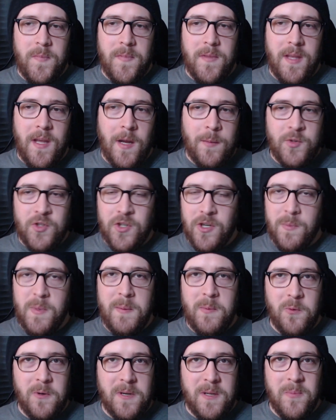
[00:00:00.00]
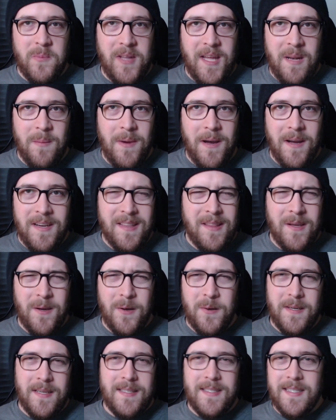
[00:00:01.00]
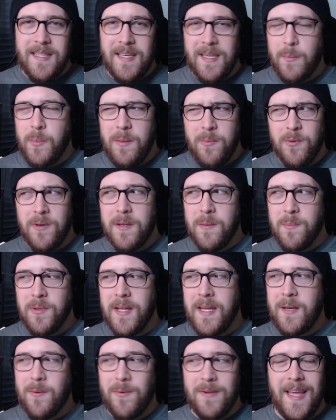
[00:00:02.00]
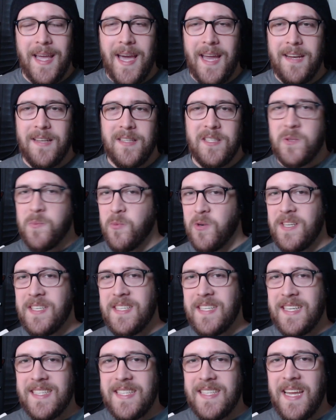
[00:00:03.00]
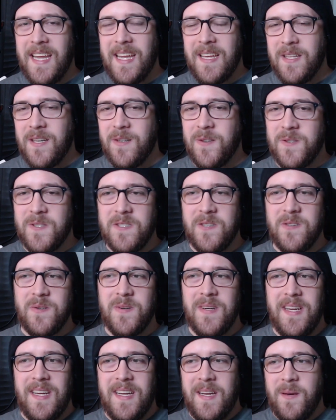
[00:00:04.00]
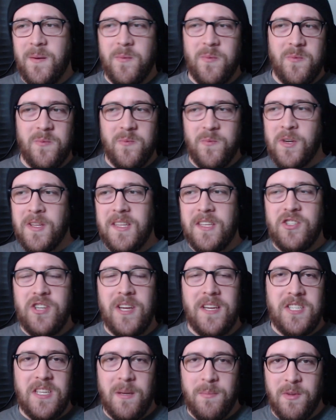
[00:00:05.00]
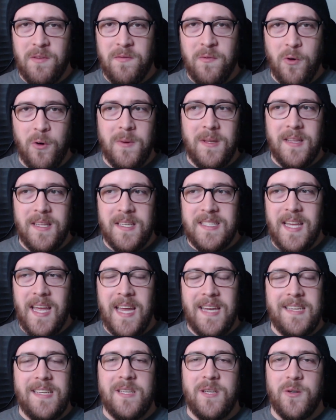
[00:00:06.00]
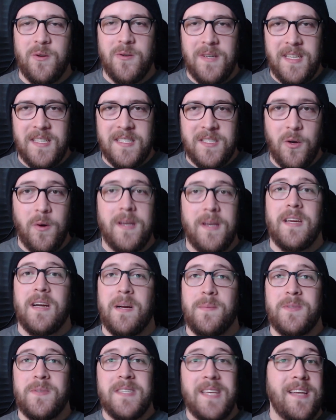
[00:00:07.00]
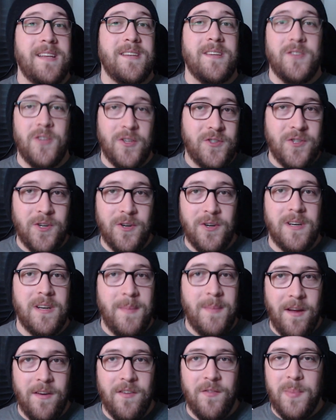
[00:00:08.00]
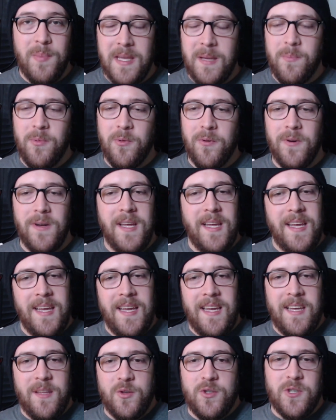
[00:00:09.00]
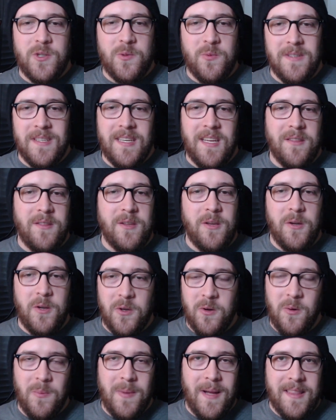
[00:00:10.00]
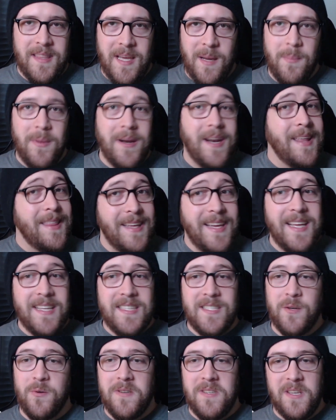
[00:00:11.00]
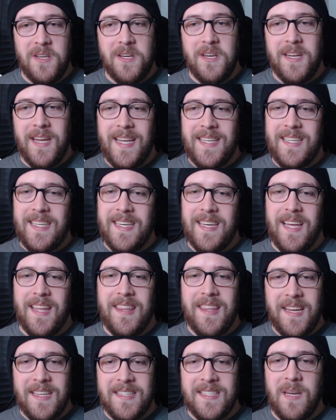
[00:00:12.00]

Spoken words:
I'm sure people will complain about it though, because like people complained when they added sprinting to Halo, so really changing up the formula to any degree is going to upset a certain amount of people, and there's just really nothing you can do about that. But I think it's a really good idea. I think it's going to